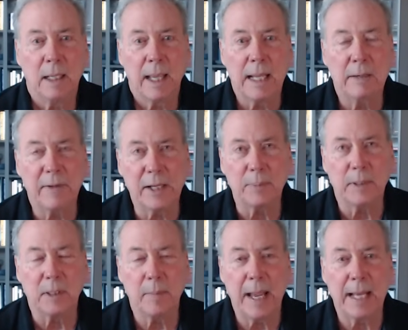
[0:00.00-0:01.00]
And
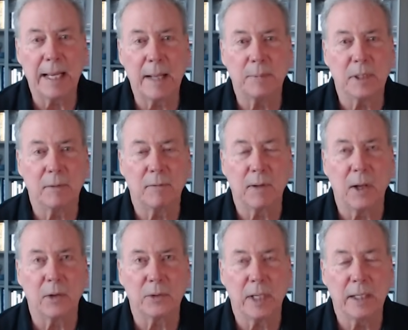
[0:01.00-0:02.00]
investment demand ebbs and
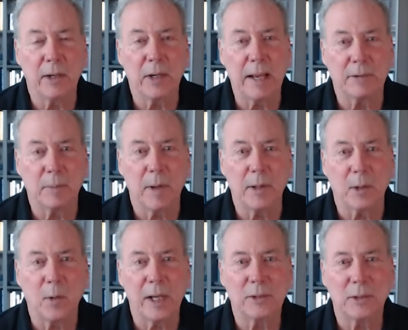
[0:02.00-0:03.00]
flows. And I know you have some other
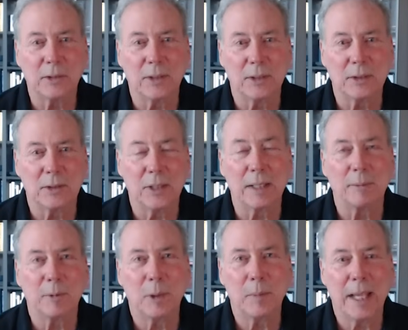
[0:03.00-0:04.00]
questions because you sent
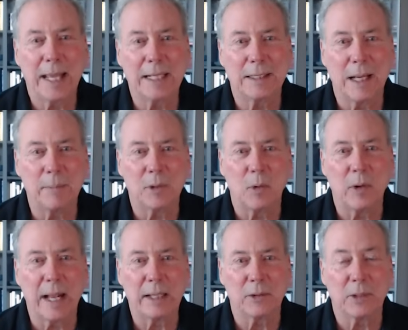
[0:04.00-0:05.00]
them to me ahead of time, so I
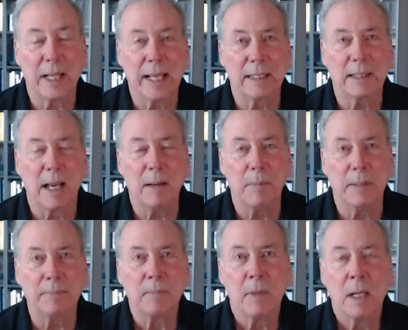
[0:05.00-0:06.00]
won't answer it ahead of time.
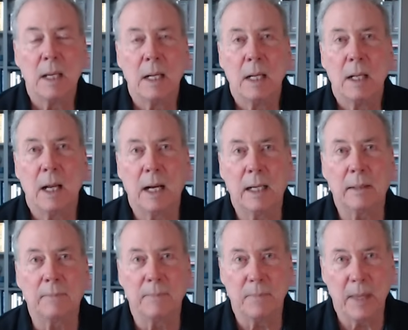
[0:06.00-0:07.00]
But uh,
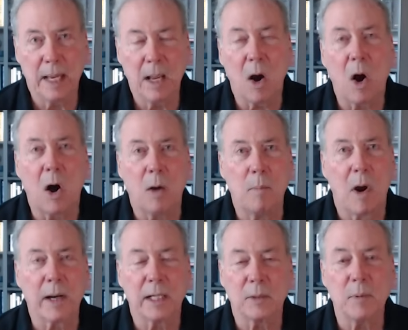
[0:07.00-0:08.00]
all
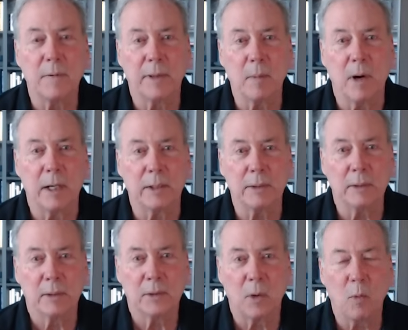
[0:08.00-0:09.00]
markets move at the margin.
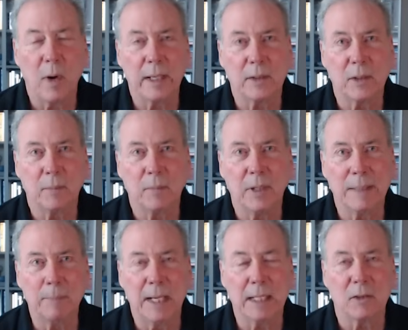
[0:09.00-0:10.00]
So what's the, the
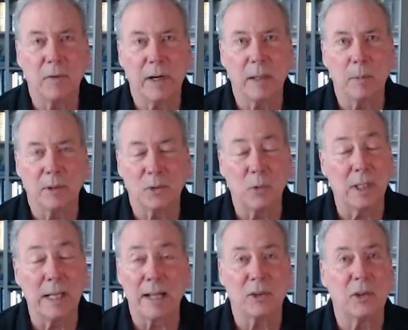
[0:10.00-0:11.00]
biggest variable? It's really
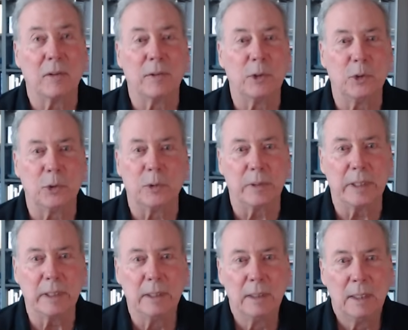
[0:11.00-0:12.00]
not silver
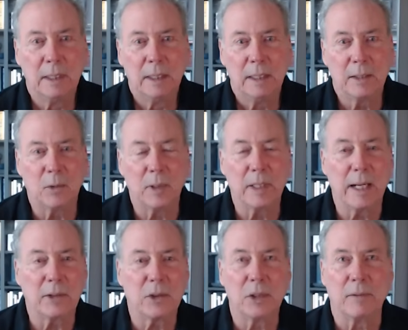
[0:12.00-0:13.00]
jewelry. It's really
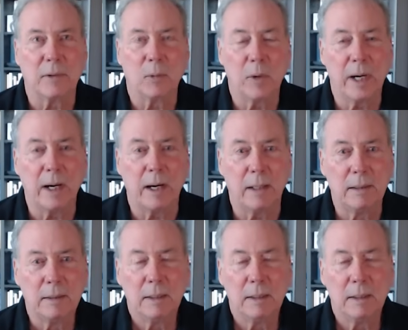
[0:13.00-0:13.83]
not silverware.